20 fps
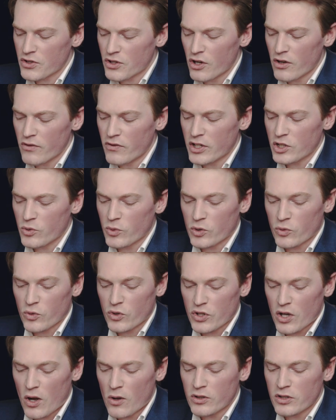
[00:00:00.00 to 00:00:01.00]
cervix, which
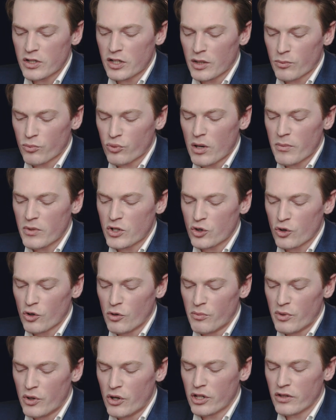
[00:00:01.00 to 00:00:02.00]
resulted in the premature
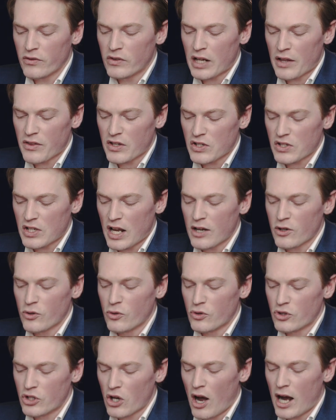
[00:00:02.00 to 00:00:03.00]
birth of another son who
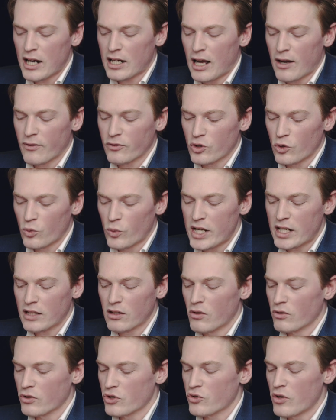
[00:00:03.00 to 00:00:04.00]
died after a
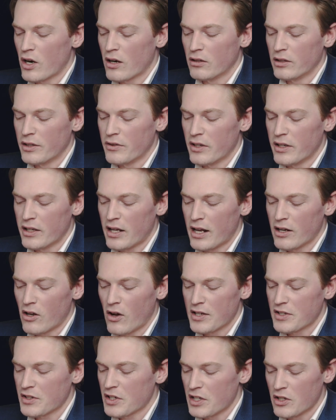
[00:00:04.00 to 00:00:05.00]
week-long struggle in the
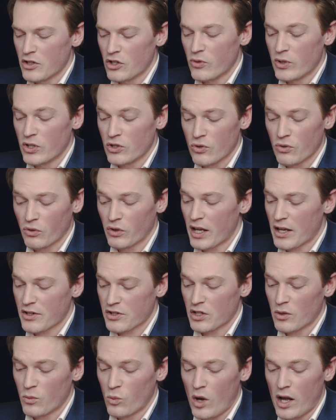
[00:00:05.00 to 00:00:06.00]
NICU in
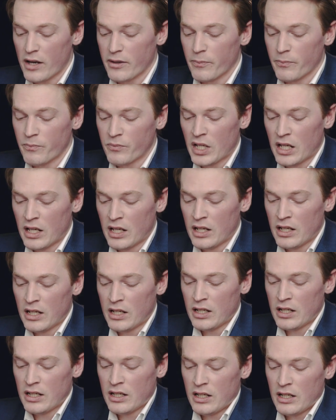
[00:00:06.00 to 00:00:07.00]
2001.
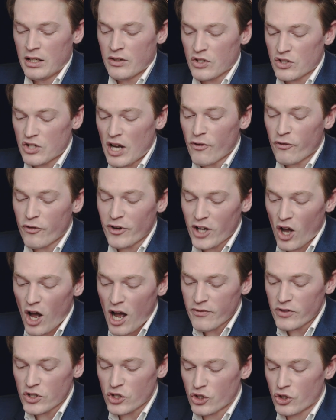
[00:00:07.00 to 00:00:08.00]
The suffering
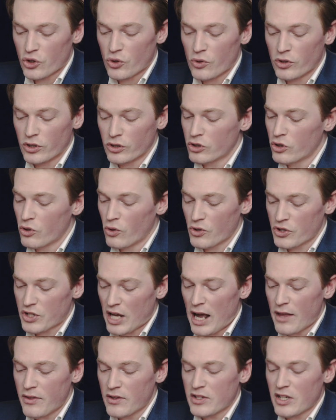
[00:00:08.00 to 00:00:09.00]
I've endured and caused
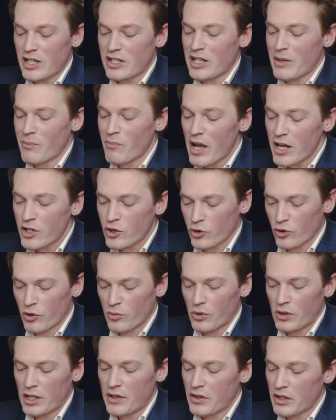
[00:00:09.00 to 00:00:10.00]
others is
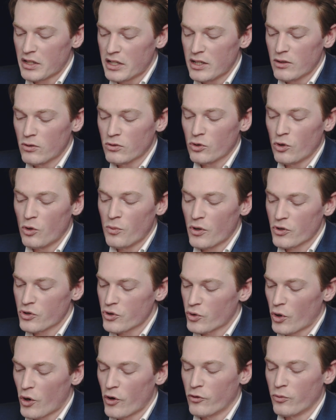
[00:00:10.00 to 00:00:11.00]
immeasurable, and the guilt almost
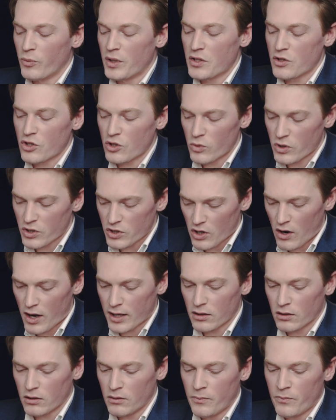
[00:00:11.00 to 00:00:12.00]
drove me
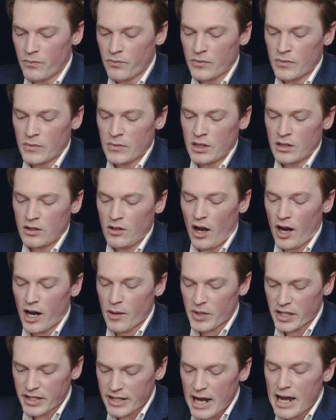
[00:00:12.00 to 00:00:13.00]
suicidal. I am
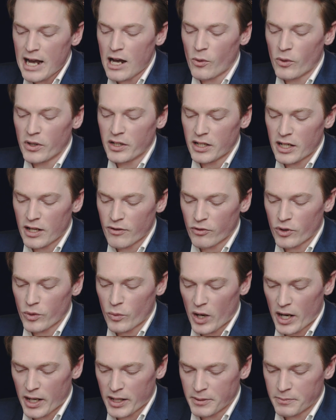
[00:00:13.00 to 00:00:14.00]
a coward in every
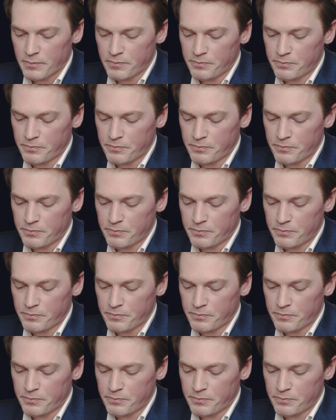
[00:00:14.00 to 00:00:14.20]
way.